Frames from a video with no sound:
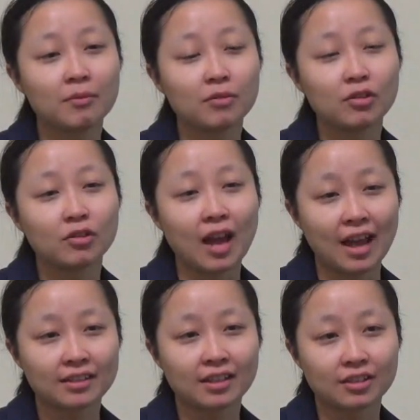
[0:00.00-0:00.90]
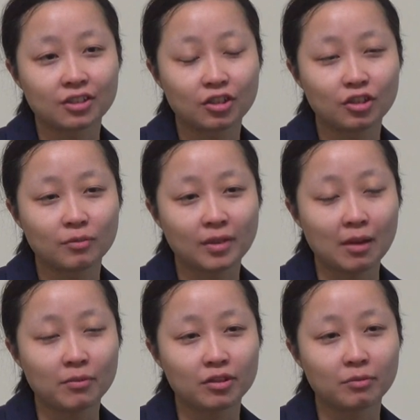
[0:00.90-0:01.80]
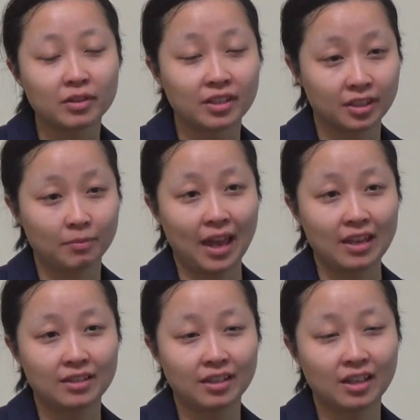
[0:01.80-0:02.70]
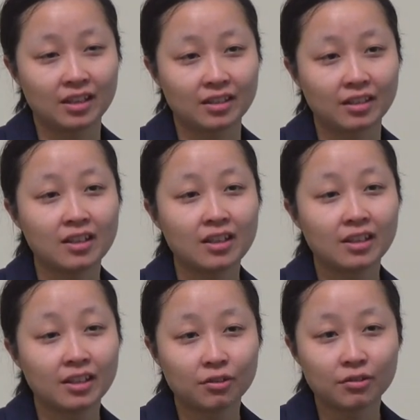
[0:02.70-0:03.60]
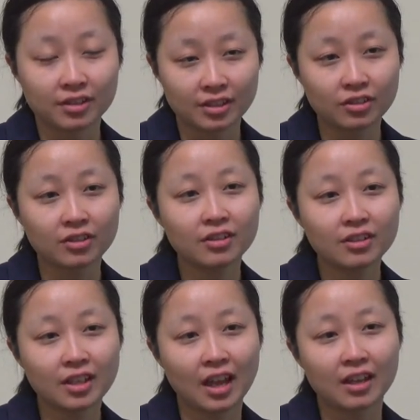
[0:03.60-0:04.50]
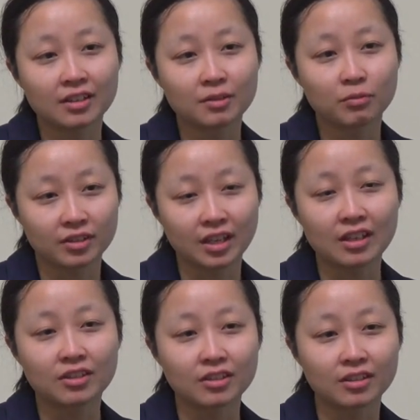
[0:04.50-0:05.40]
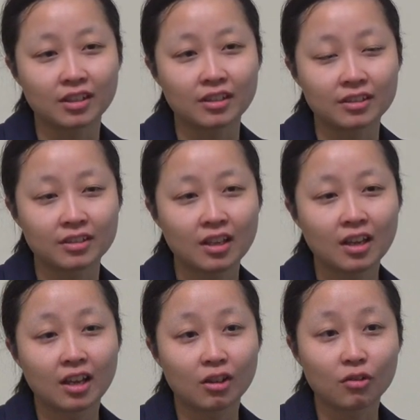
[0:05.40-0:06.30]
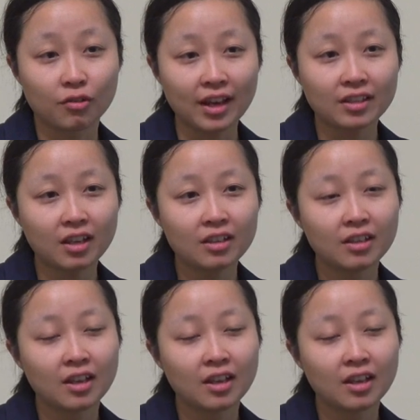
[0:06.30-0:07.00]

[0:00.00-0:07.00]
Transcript: Your access to be able to participate in clinical decisions and procedures is a lot greater.